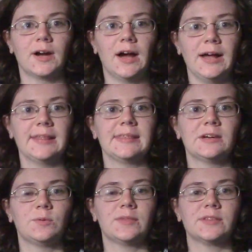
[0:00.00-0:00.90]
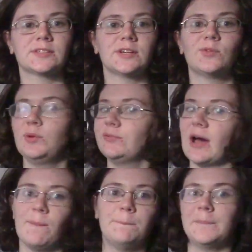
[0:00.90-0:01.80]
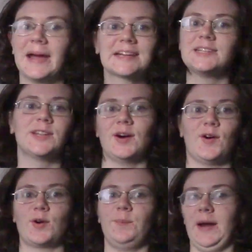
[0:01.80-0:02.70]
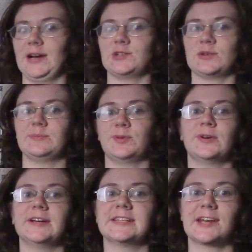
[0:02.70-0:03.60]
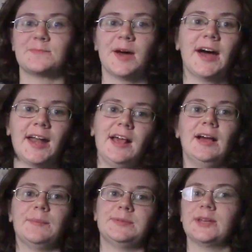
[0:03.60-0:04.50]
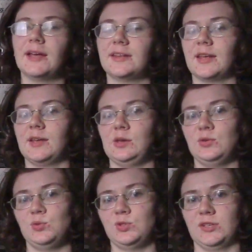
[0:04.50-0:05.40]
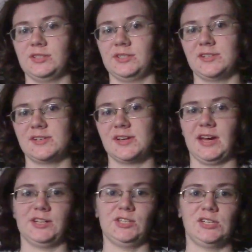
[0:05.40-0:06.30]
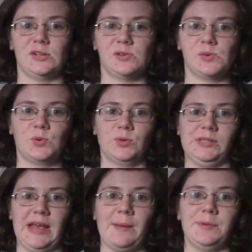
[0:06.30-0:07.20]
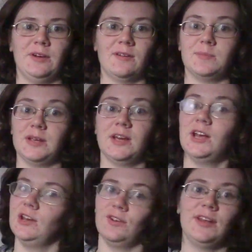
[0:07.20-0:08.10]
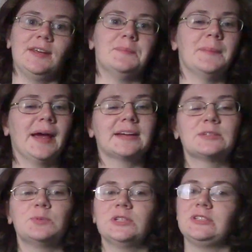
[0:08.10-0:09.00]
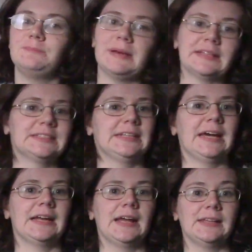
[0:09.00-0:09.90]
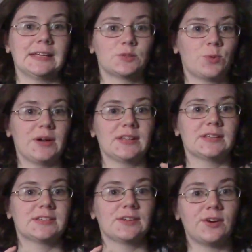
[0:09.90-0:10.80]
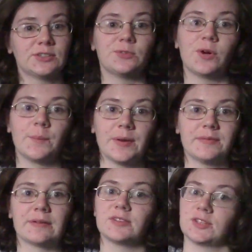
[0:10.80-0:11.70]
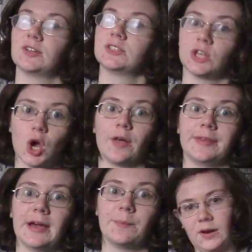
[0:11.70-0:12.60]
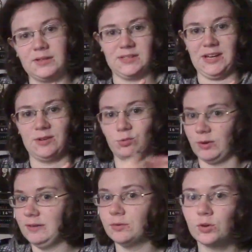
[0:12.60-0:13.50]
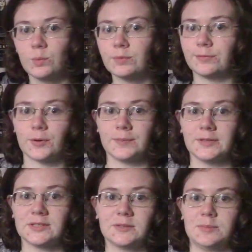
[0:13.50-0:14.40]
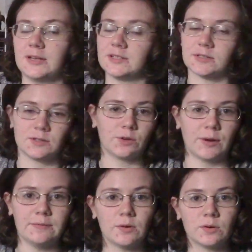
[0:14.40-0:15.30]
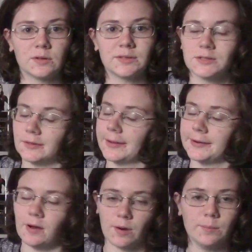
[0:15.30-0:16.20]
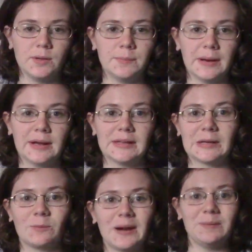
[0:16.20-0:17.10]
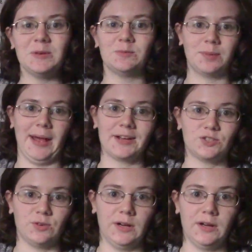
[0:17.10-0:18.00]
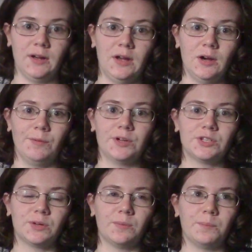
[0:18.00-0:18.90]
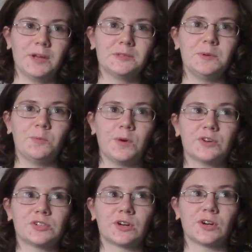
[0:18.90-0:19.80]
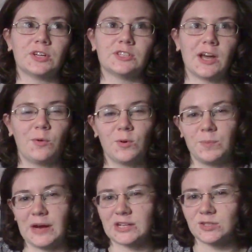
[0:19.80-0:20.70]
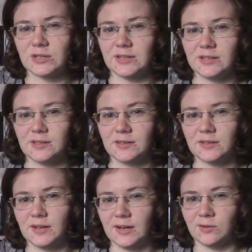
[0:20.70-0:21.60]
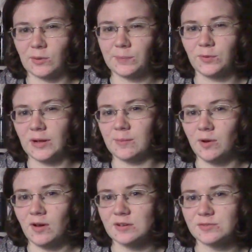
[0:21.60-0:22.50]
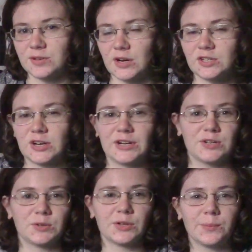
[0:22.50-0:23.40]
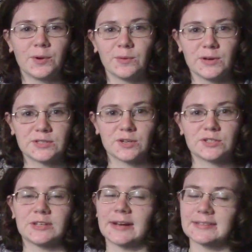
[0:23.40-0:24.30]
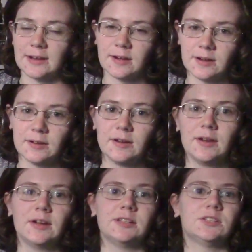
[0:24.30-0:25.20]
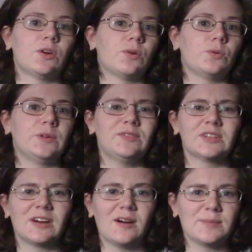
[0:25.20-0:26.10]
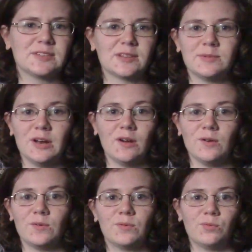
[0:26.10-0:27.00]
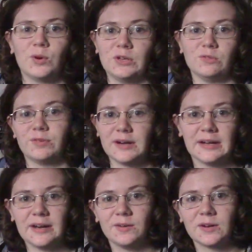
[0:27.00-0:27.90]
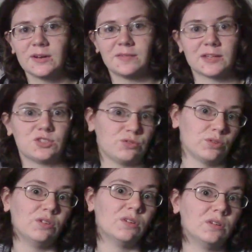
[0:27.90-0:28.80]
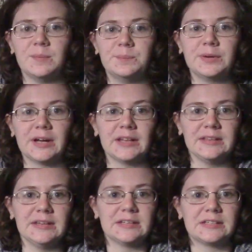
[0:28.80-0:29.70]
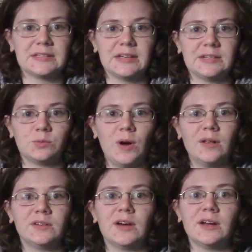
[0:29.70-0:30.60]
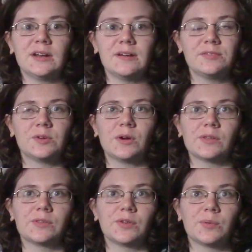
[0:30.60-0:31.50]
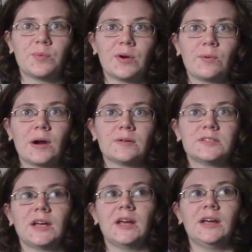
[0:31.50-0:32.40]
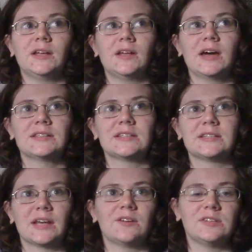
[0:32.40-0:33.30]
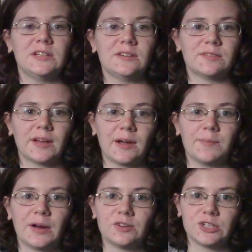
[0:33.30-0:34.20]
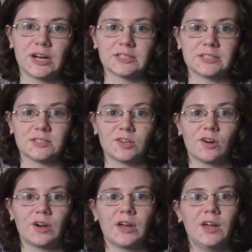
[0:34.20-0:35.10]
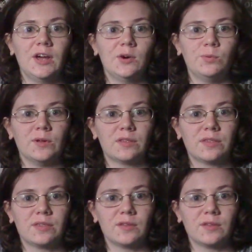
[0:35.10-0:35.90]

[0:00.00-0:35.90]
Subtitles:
I think with this song we've got back to the heart, Backstreet Boys. I'm not upset that you just got so sappy on me. You're getting back to what you're best at. And that's why this is also one of my favorite songs on the album. Has a great vocal performance because they're great vocalists. They're like an R&B band, and they remind me of Backstreet, which makes me wonder, is that where Backstreet kind of ripped their name off? You know, I tried to do a bit of research, not a ton, so leave in the comments, let me know what you find out and if that's true. But I think it's well done enough to the point where I would say it has the subtlety of like a Michael Jackson song with